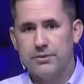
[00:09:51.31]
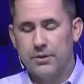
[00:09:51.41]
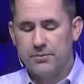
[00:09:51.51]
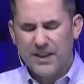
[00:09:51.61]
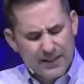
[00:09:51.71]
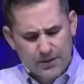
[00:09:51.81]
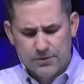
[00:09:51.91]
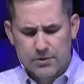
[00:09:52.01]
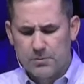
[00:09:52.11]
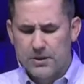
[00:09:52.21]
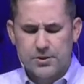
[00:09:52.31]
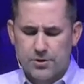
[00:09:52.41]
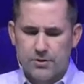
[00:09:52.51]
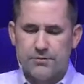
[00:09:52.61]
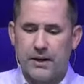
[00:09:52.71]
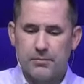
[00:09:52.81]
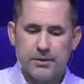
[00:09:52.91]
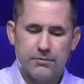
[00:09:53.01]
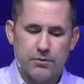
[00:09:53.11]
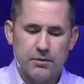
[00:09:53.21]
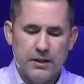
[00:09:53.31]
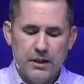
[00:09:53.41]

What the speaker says: So thank you so much, church family, for